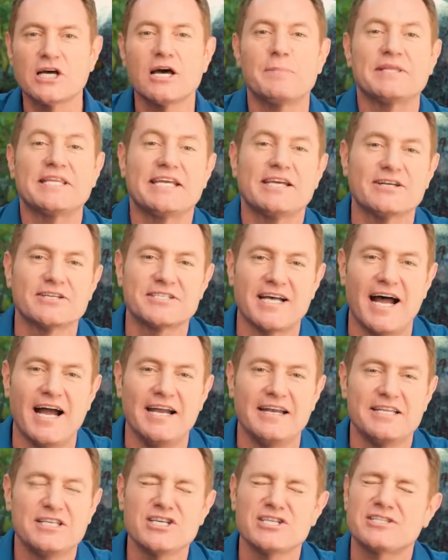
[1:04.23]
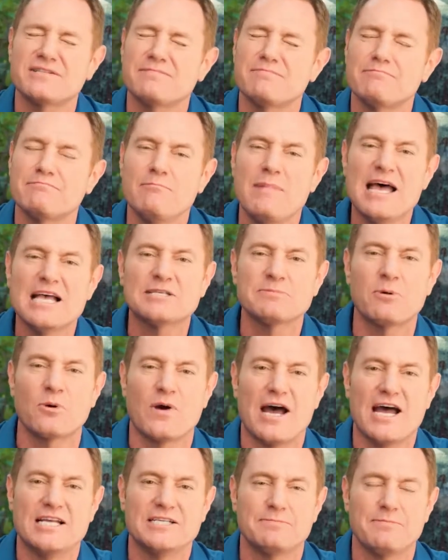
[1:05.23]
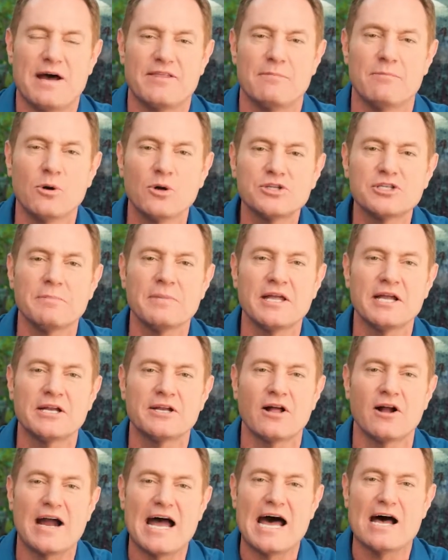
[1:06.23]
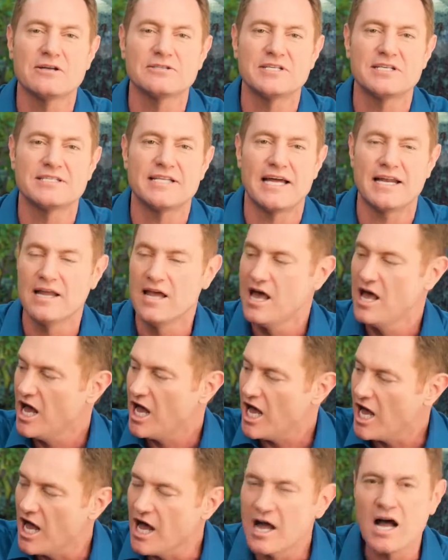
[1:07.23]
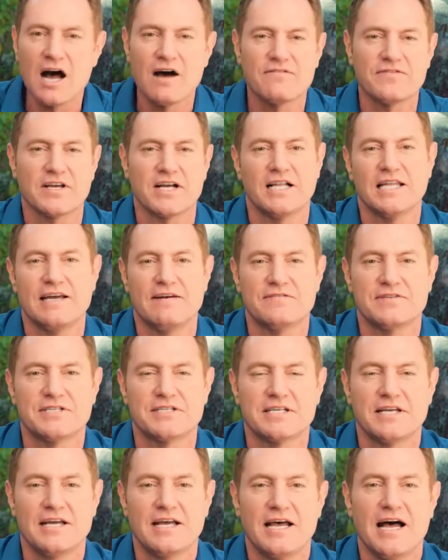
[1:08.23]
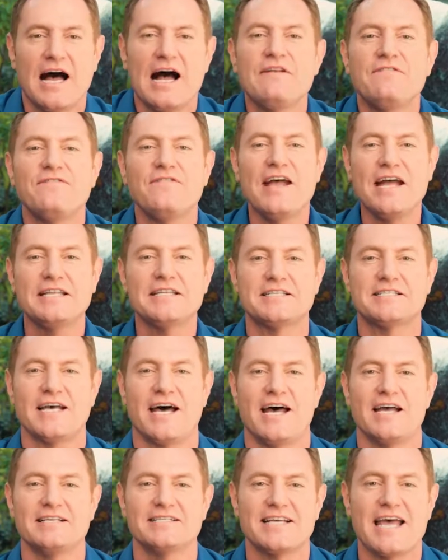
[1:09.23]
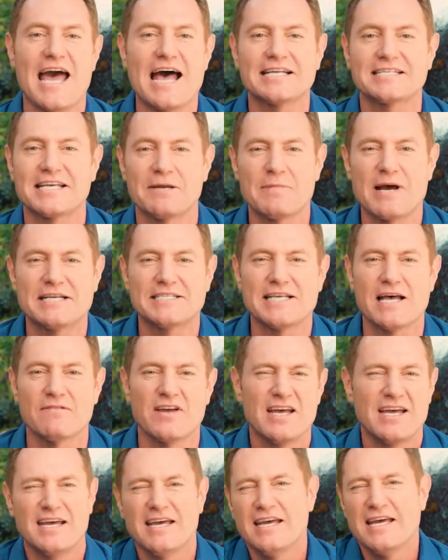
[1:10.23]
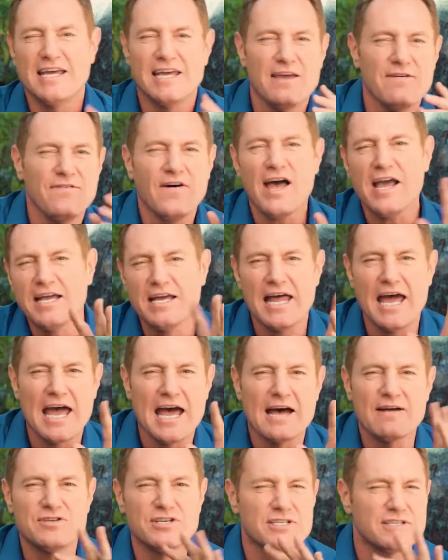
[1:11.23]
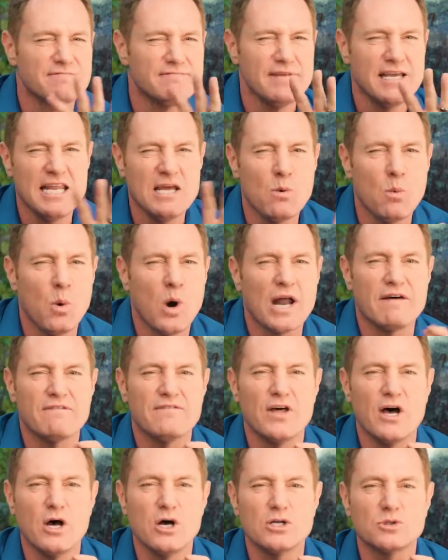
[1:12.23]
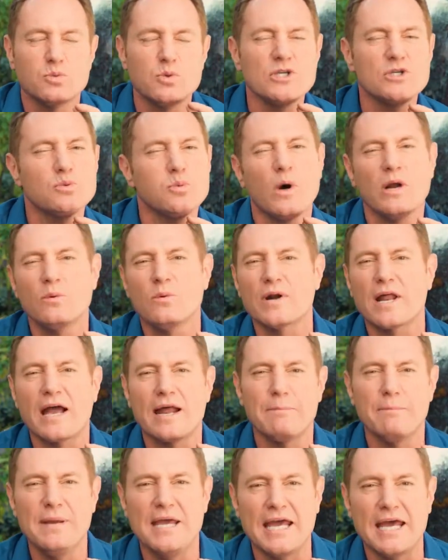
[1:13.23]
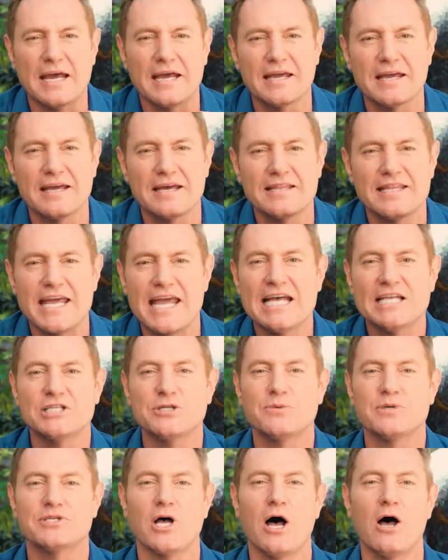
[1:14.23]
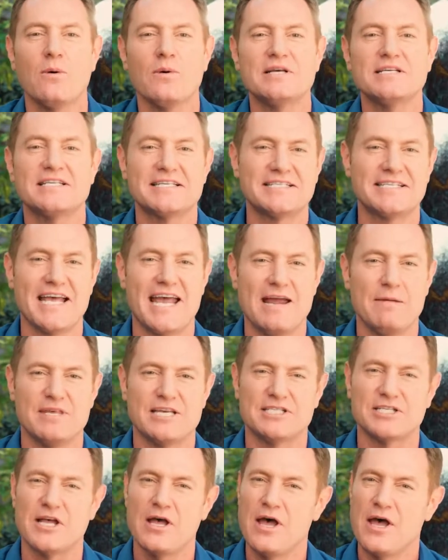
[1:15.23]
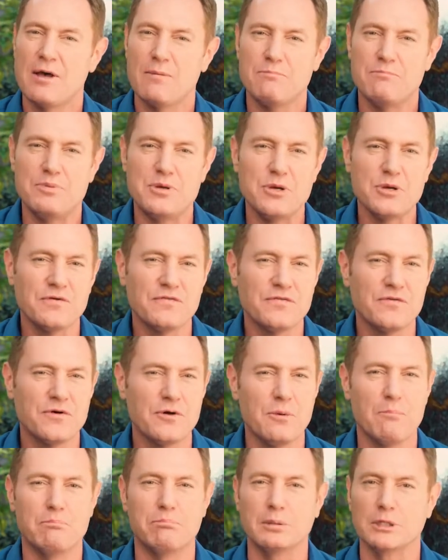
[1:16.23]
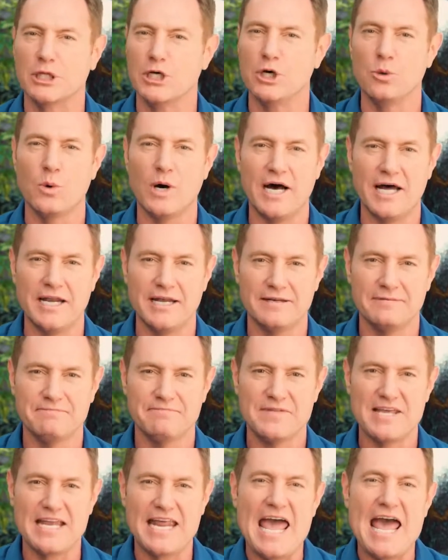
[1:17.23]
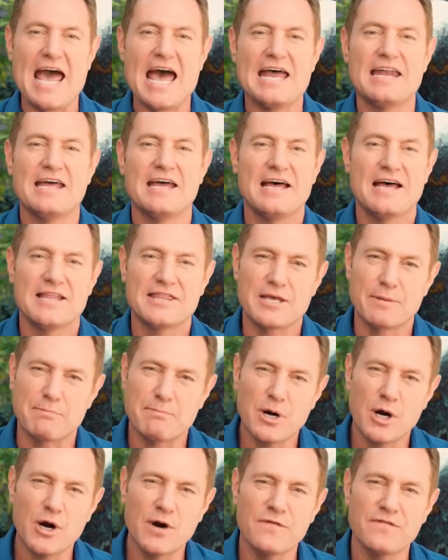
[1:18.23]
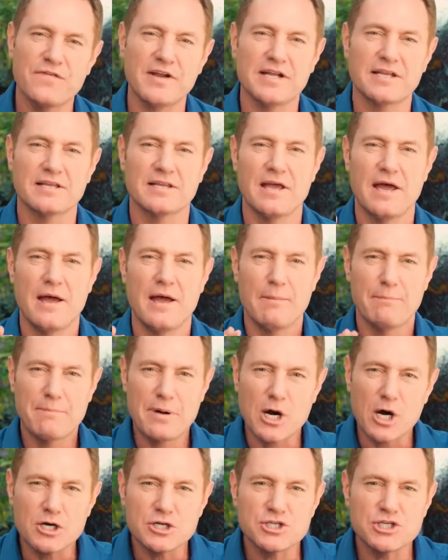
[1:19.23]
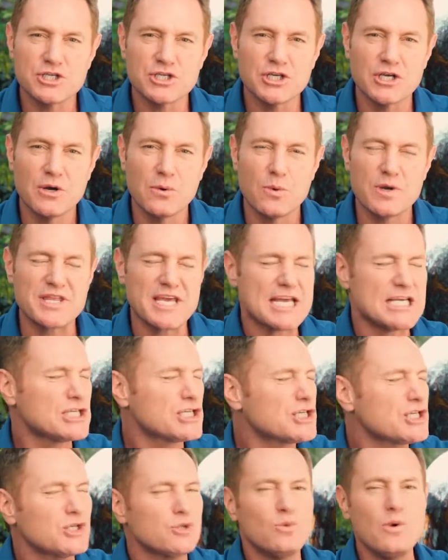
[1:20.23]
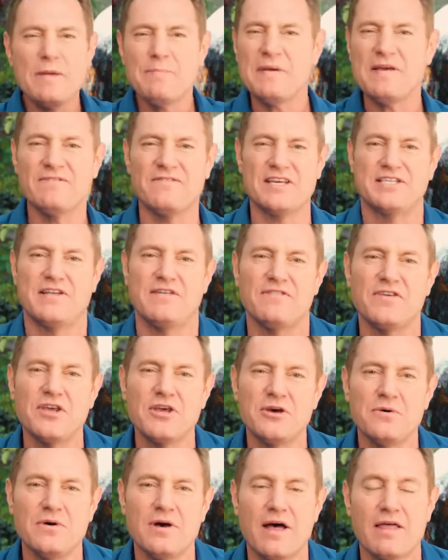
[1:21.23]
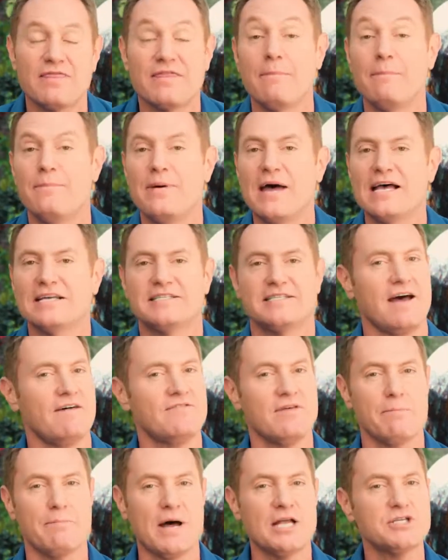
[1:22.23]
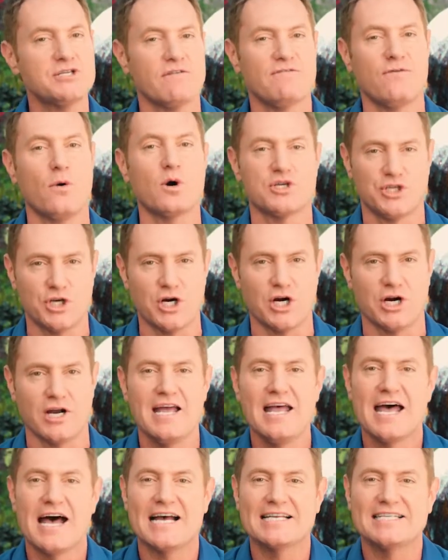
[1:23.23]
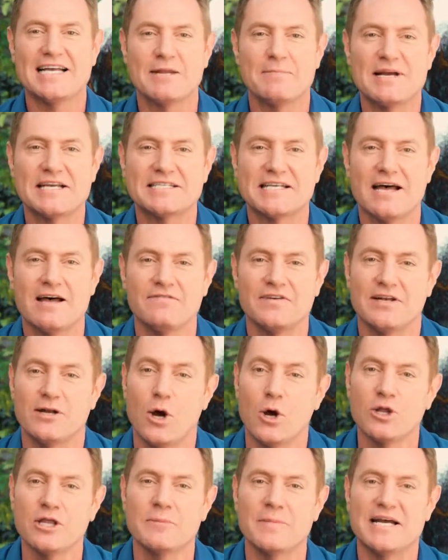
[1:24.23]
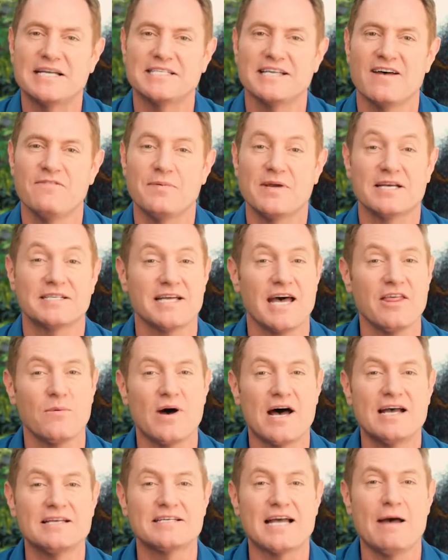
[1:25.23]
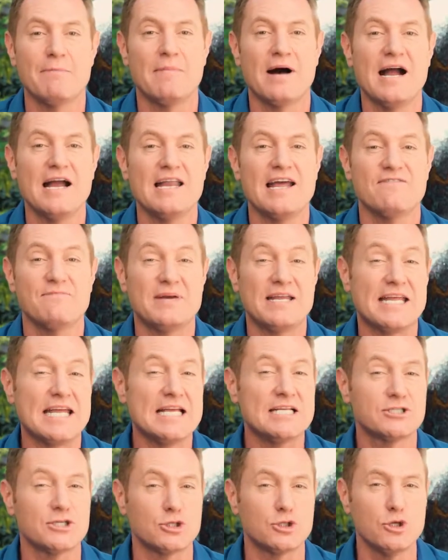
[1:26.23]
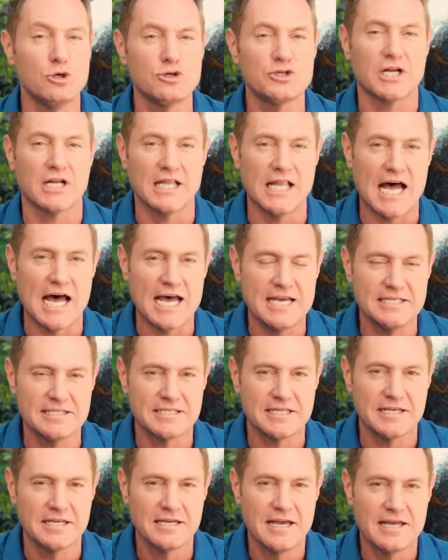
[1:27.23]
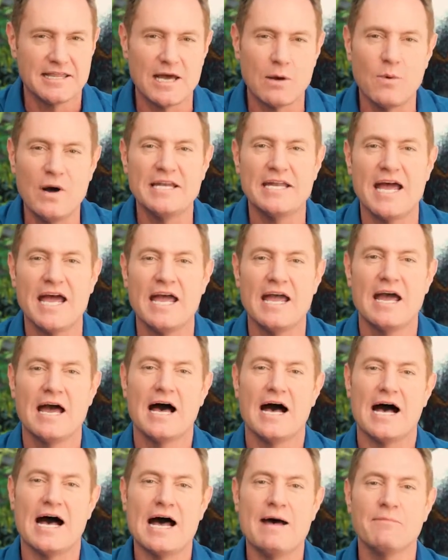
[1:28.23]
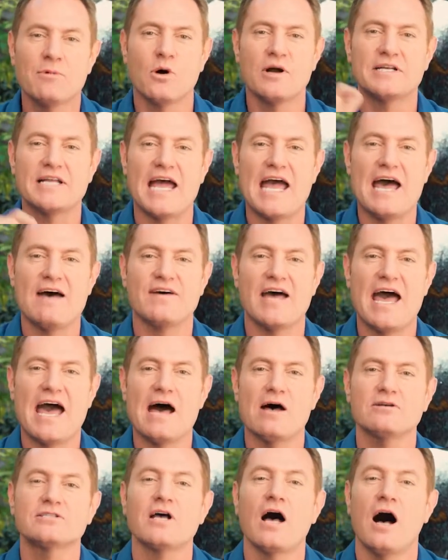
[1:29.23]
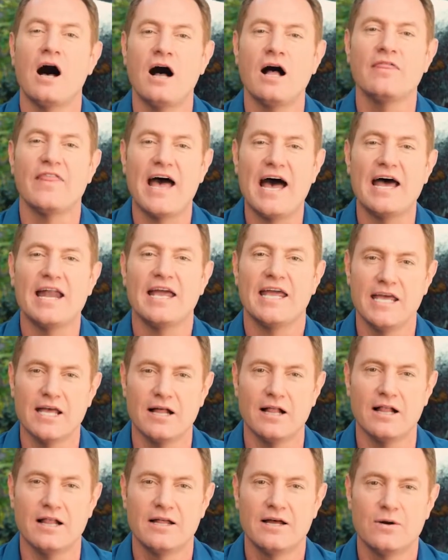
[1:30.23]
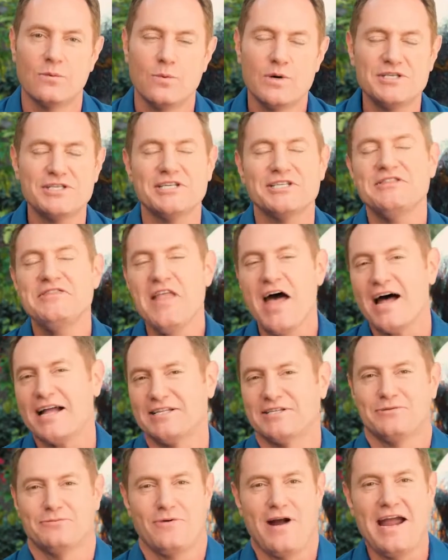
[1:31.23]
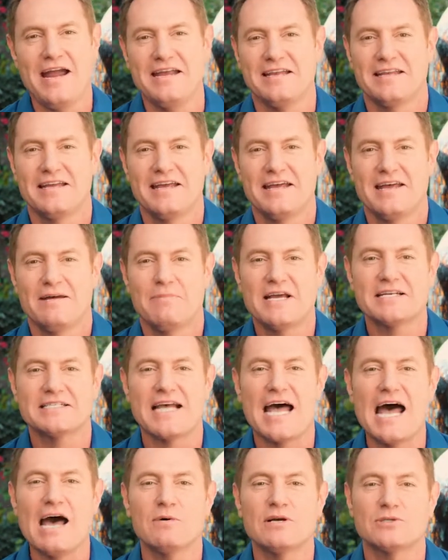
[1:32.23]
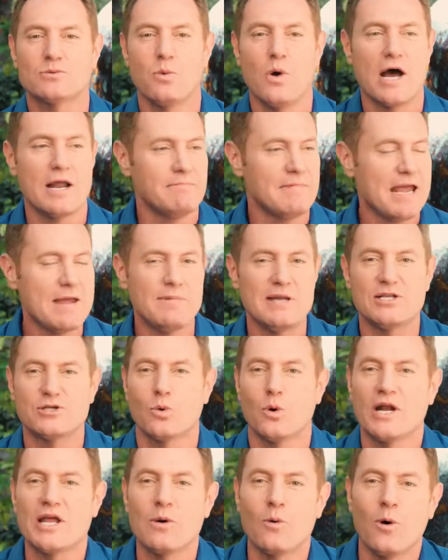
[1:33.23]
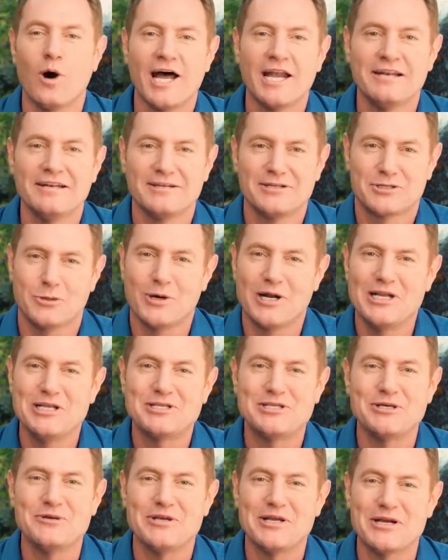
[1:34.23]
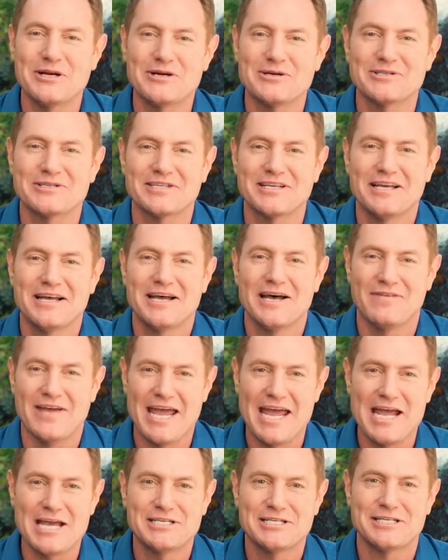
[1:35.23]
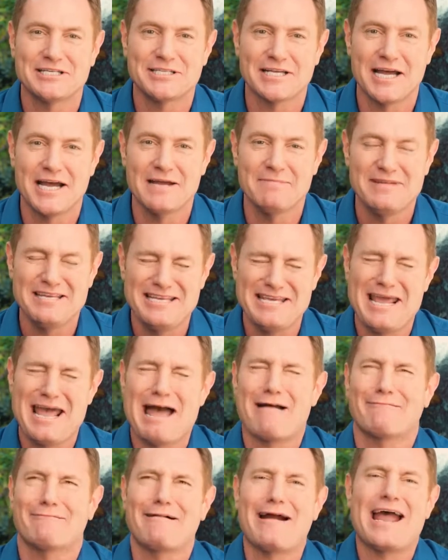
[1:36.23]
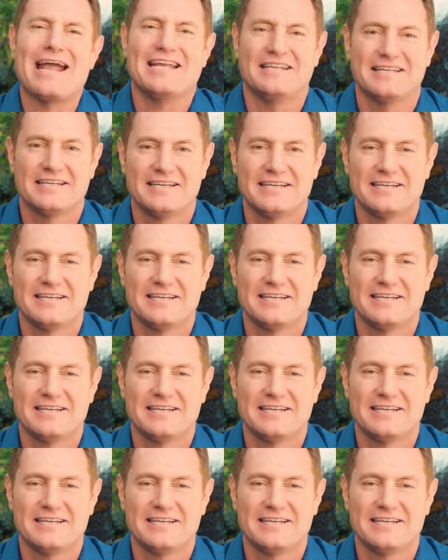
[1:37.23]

look up at the hillside, just mesmerized by the multi-million-dollar houses that hung off the cliffs. I'd fantasize, asking myself, if I could have just any one of those, which one would I pick? The answer was always the same, this beautiful blue one. It had the perfect perch with a sweeping vista view, the best of the bunch for sure. I said to myself, and only to myself because otherwise I might have been institutionalized, that one day I'm going to have a house on that hill. Which is nuts, right? Because I was maybe 21, 22 years of age at the time? Yeah, right.